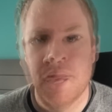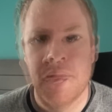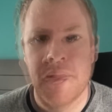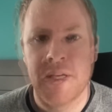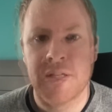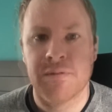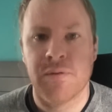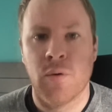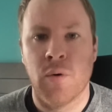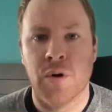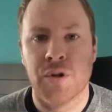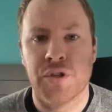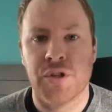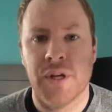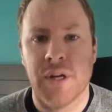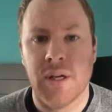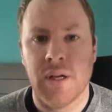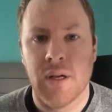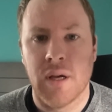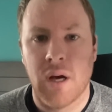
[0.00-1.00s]
Thanks for
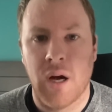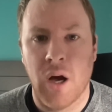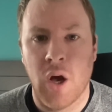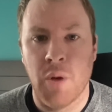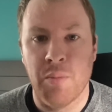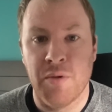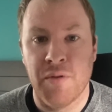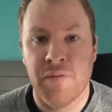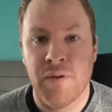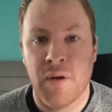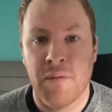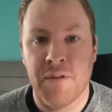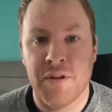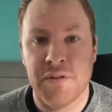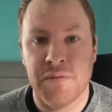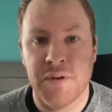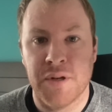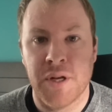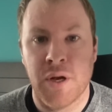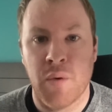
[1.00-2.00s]
watching. I hope you found
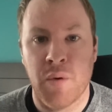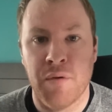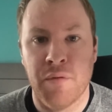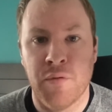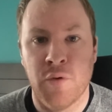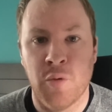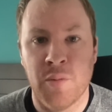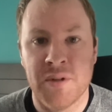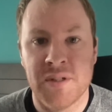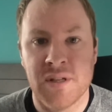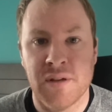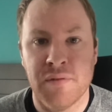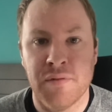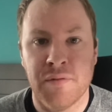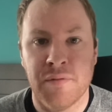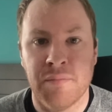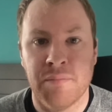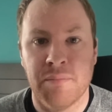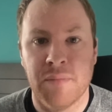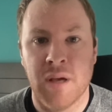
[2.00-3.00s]
this video
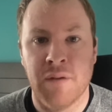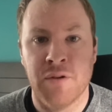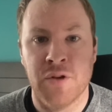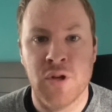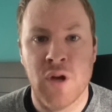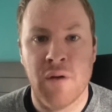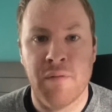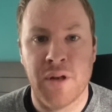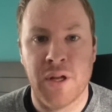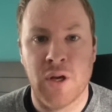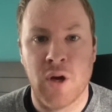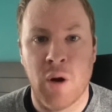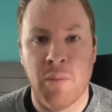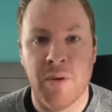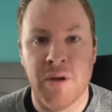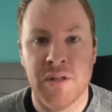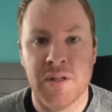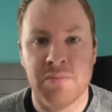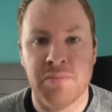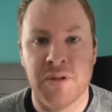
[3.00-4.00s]
informative. If you do have any
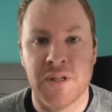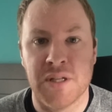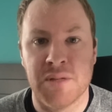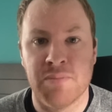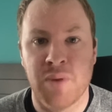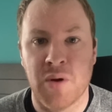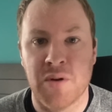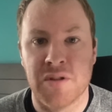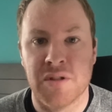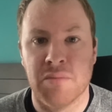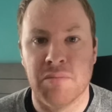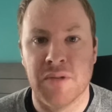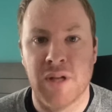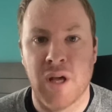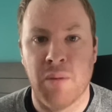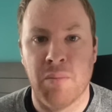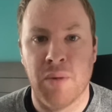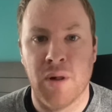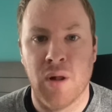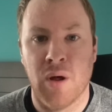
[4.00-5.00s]
comments, please post them
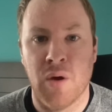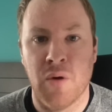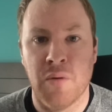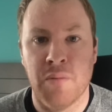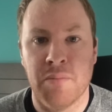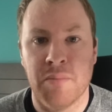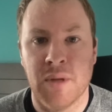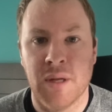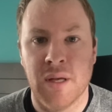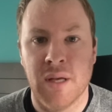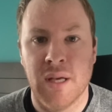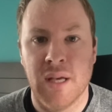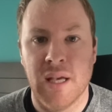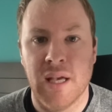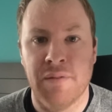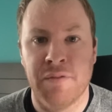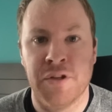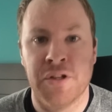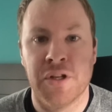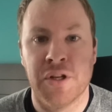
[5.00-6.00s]
down below.
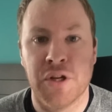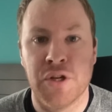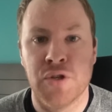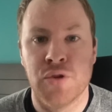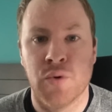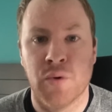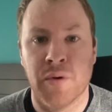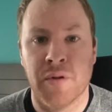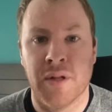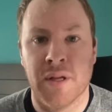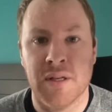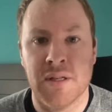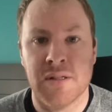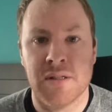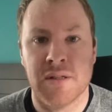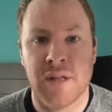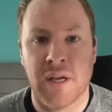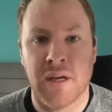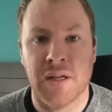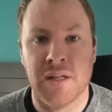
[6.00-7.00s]
If you did enjoy
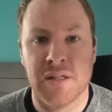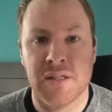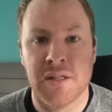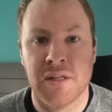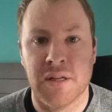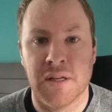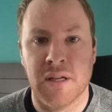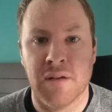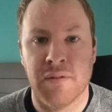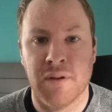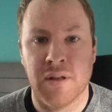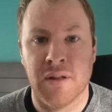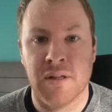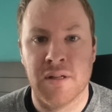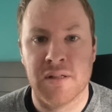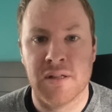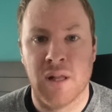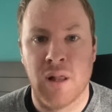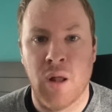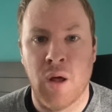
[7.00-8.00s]
this, then consider giving
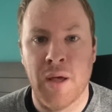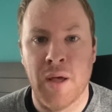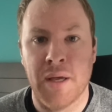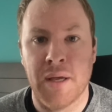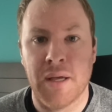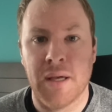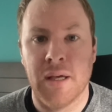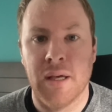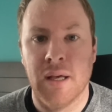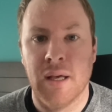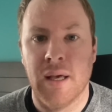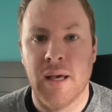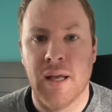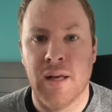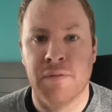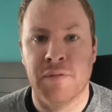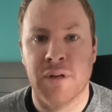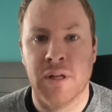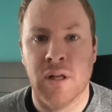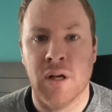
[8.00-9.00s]
this a like.
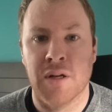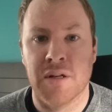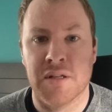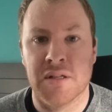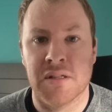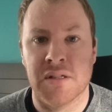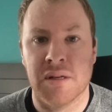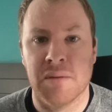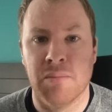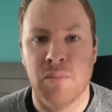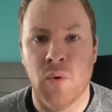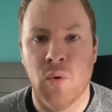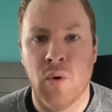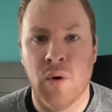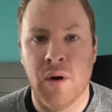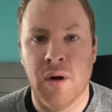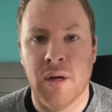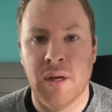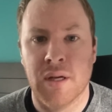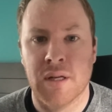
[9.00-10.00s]
And if you'd like to see
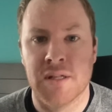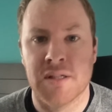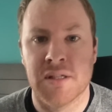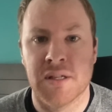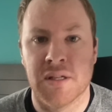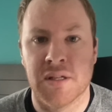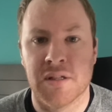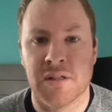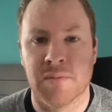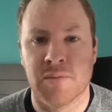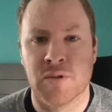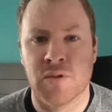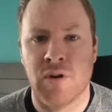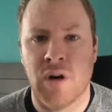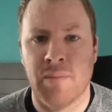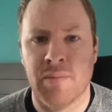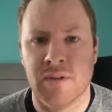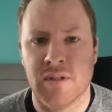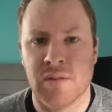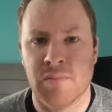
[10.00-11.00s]
more, consider
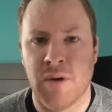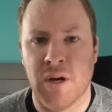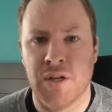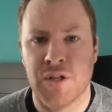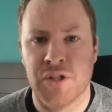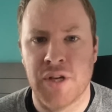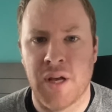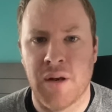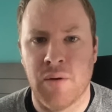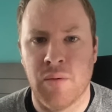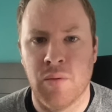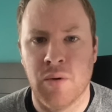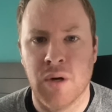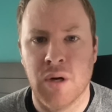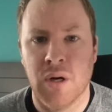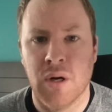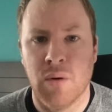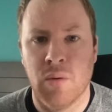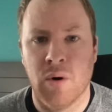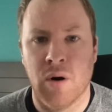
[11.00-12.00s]
subscribing to my channel
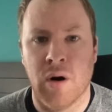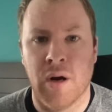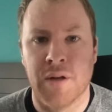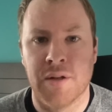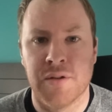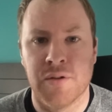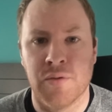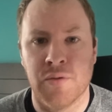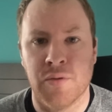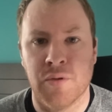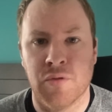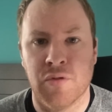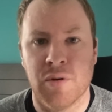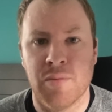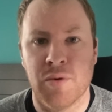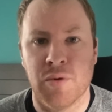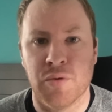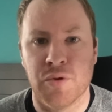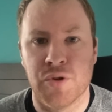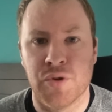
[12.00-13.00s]
where I do
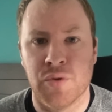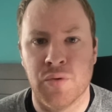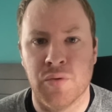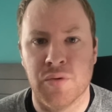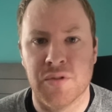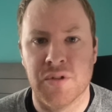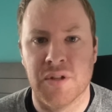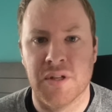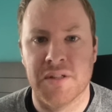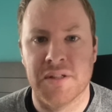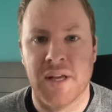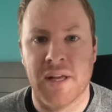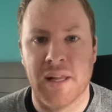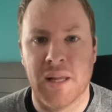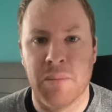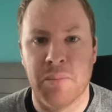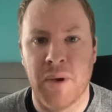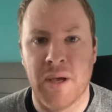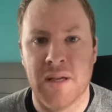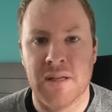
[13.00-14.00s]
criminal shorts on a
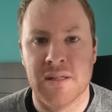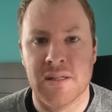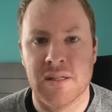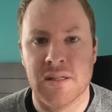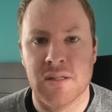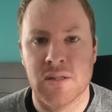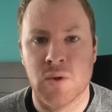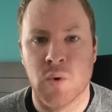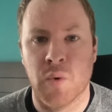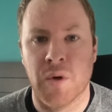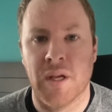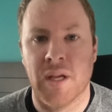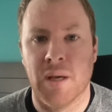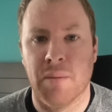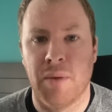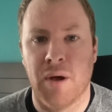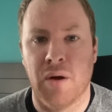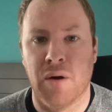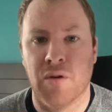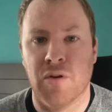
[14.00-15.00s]
daily basis talking
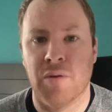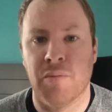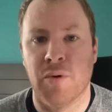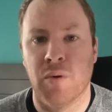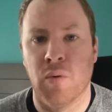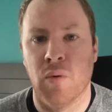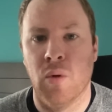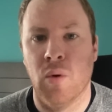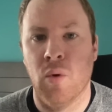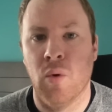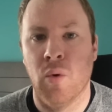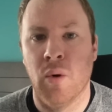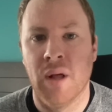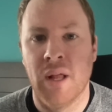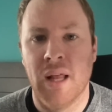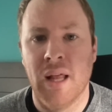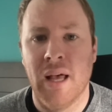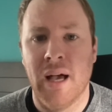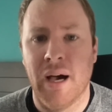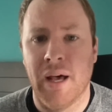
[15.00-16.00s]
about criminal law.
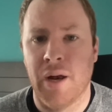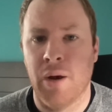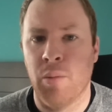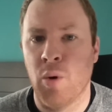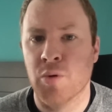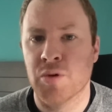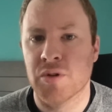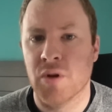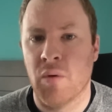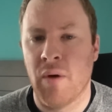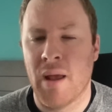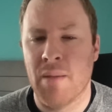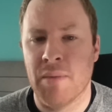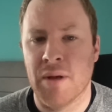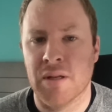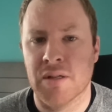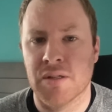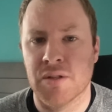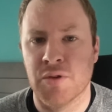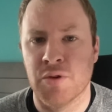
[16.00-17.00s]
And I'm also
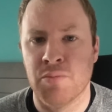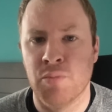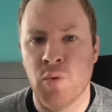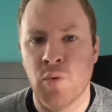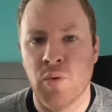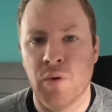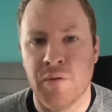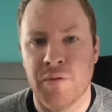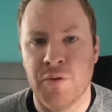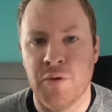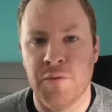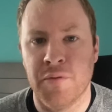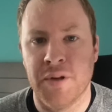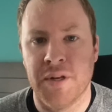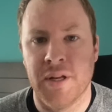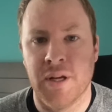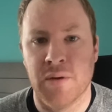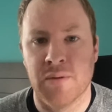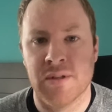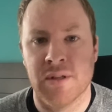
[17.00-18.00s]
aiming to do more review
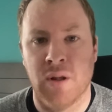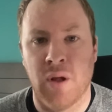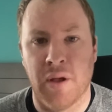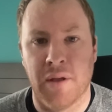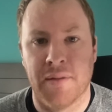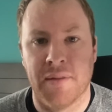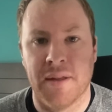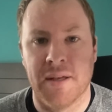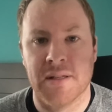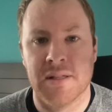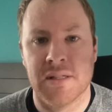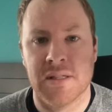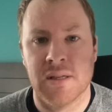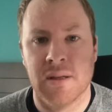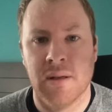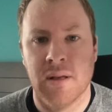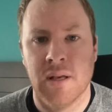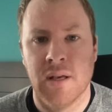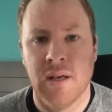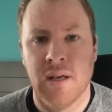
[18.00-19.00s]
videos like this.
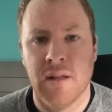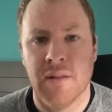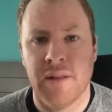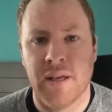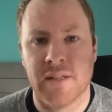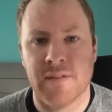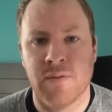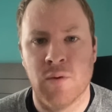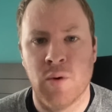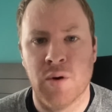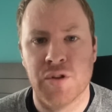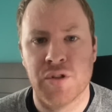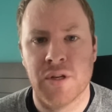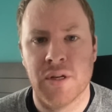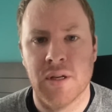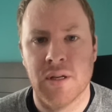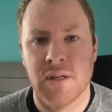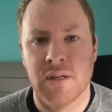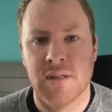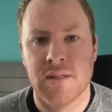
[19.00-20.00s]
Thanks for
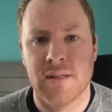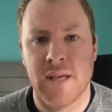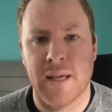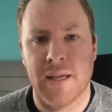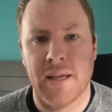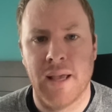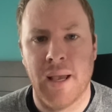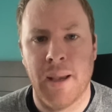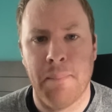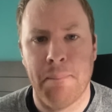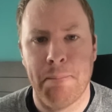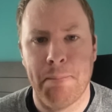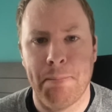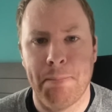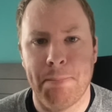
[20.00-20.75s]
watching. Take care.